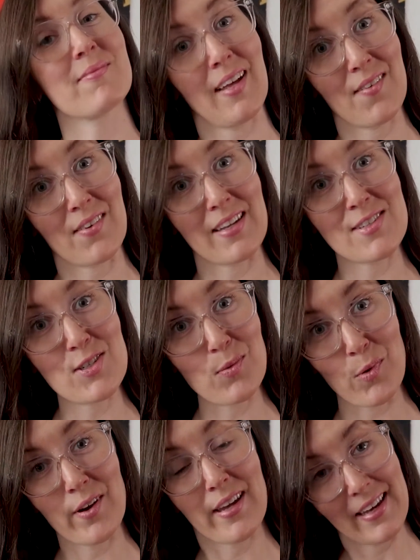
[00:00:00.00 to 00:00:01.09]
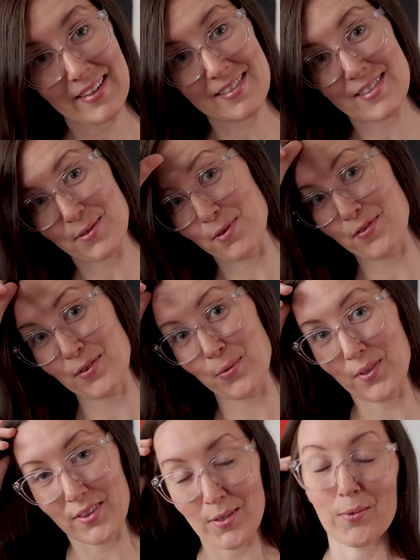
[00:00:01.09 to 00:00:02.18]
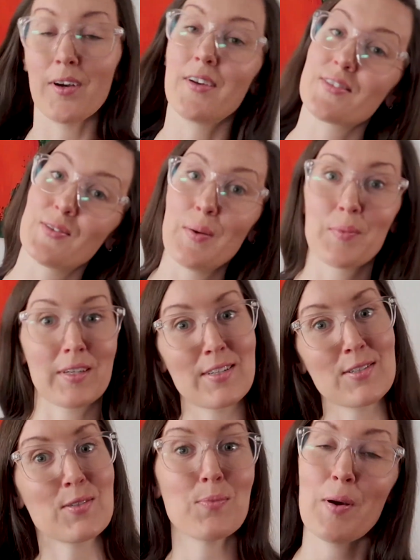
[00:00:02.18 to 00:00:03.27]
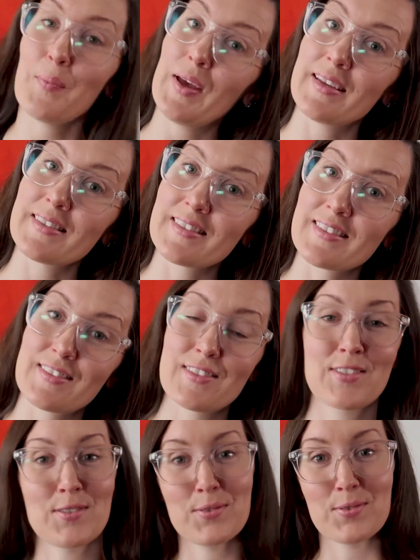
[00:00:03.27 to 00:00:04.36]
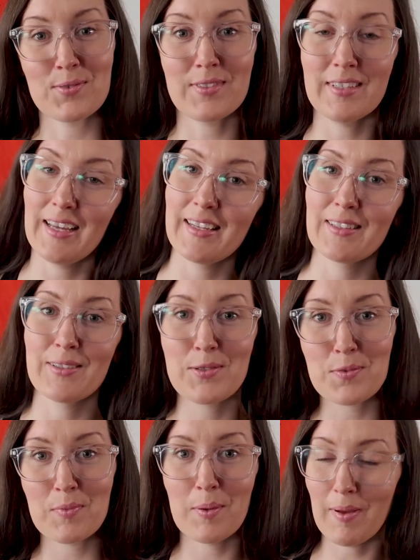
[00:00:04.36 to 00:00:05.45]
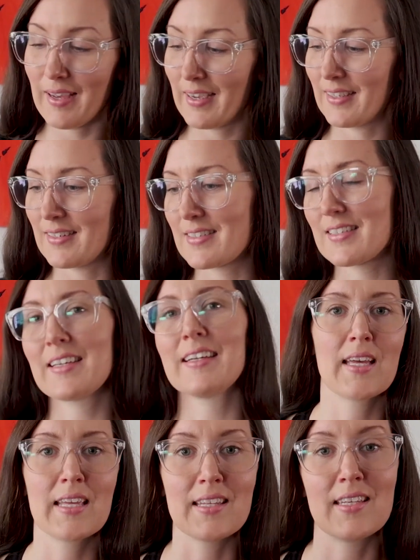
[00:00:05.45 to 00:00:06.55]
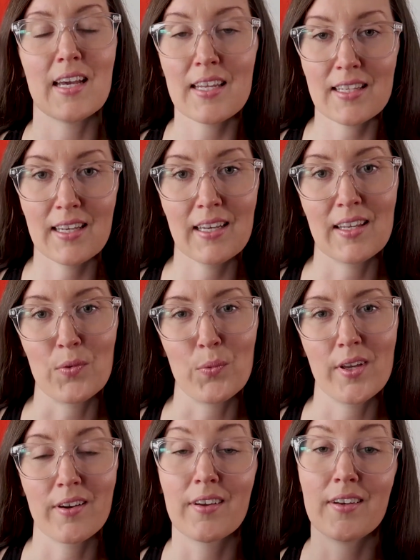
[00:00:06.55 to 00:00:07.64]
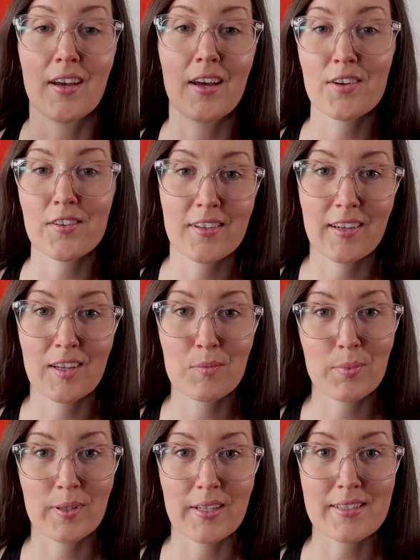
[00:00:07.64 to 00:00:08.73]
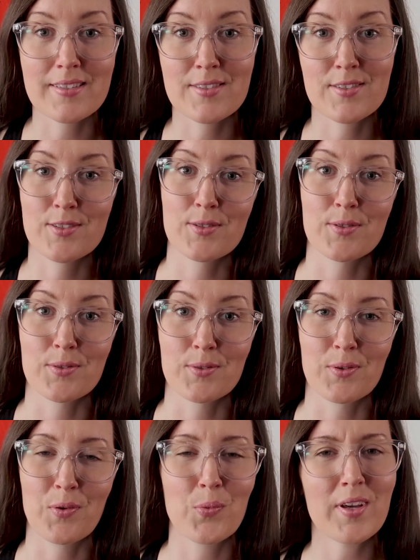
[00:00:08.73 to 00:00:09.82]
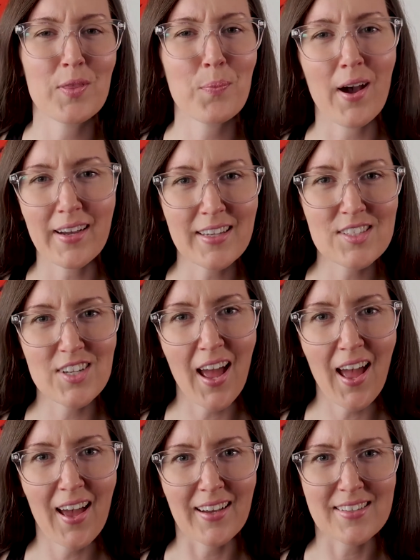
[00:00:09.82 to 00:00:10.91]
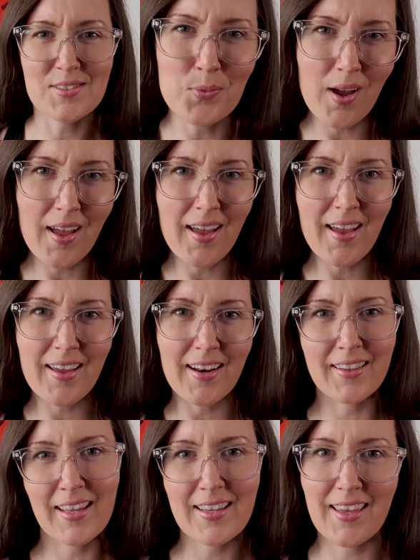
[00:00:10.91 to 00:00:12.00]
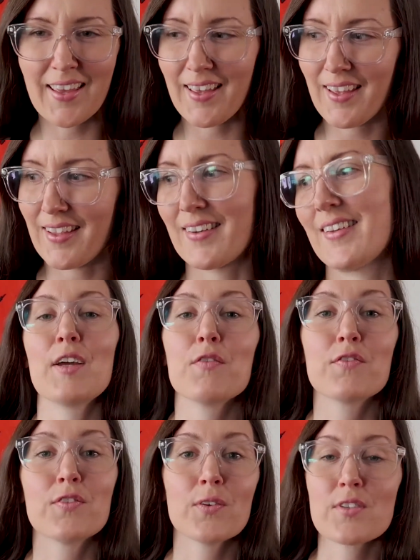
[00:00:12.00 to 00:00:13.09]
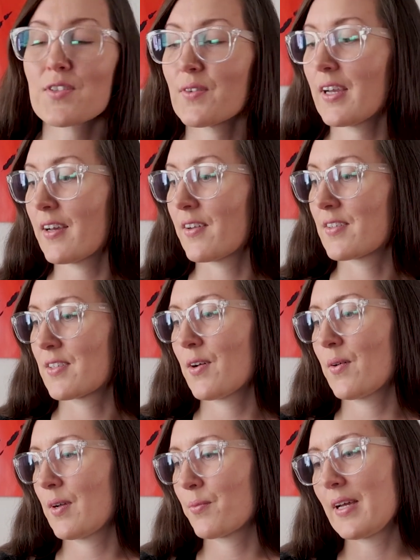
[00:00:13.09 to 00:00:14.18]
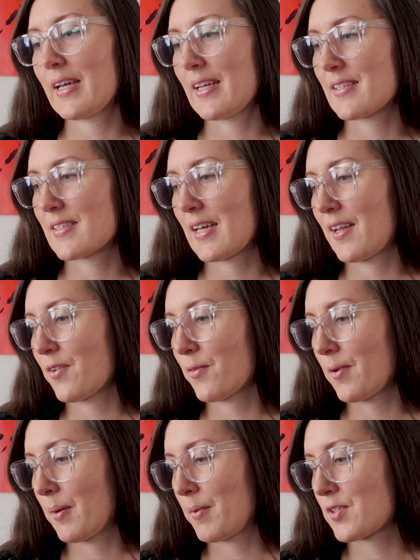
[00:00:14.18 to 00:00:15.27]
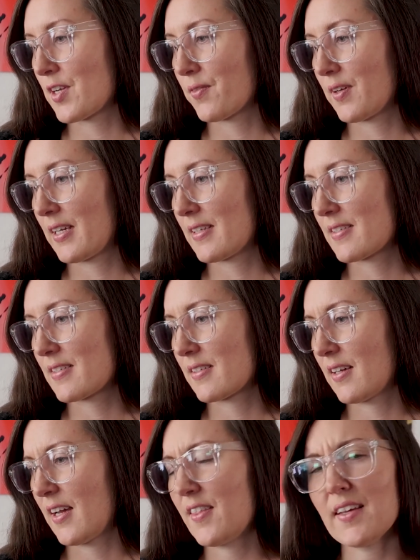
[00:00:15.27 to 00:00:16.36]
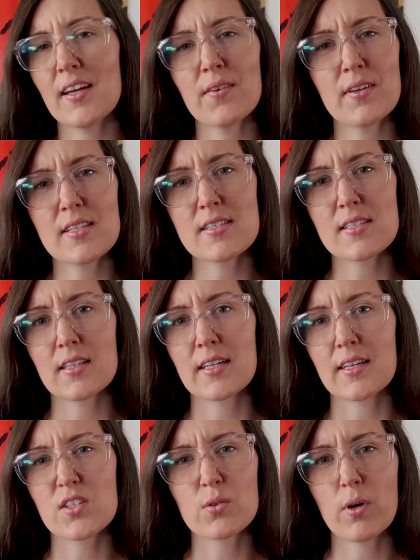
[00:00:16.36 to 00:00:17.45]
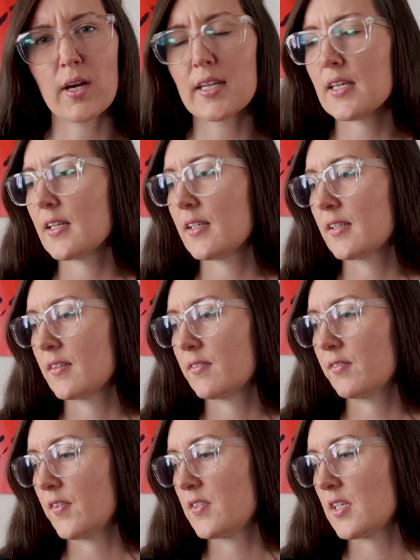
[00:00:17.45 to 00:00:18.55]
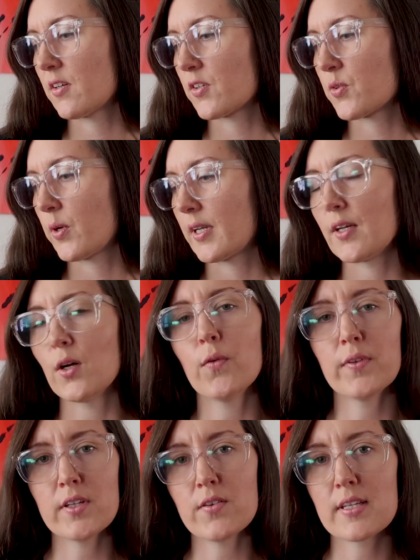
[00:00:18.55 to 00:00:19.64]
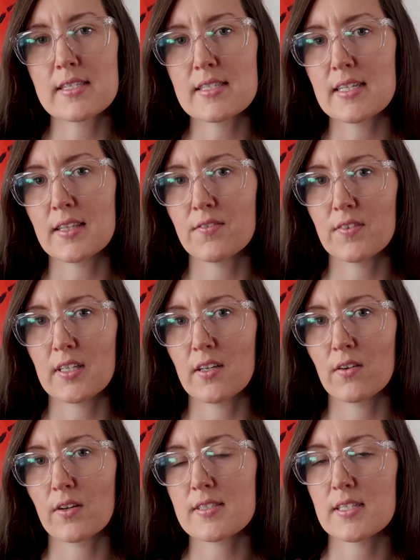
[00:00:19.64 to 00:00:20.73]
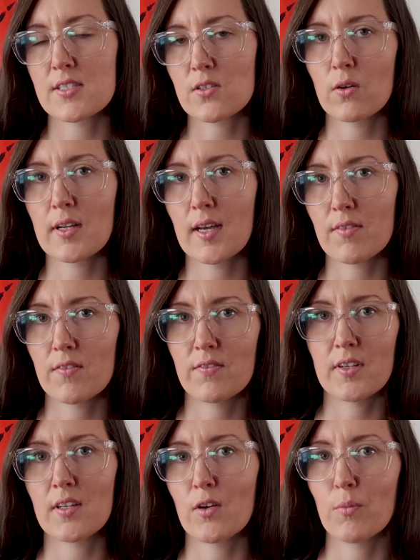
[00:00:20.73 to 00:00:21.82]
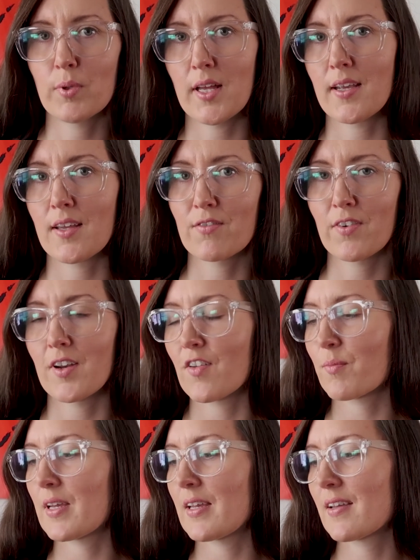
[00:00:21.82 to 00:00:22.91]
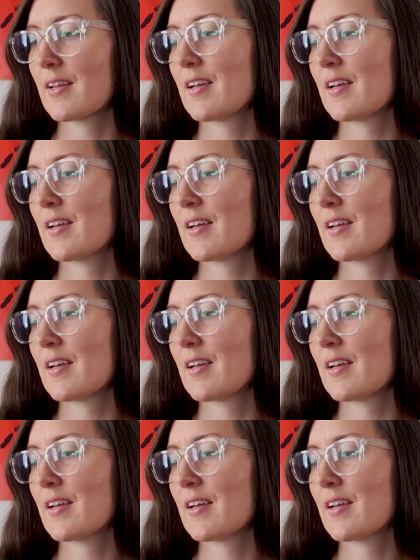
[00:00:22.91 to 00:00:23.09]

I've got 2 more hands to review with you all. So I'm going to do my best to not lose my mind. Yet again, we are in Under the Gun +2 with pocket jacks. What? I like it. It folds around. Oh, I raise. I don't know how much I raised. I think I raised to like 20, 15 or 20. Hopefully you can see in the video because I don't have the video playing in front of me.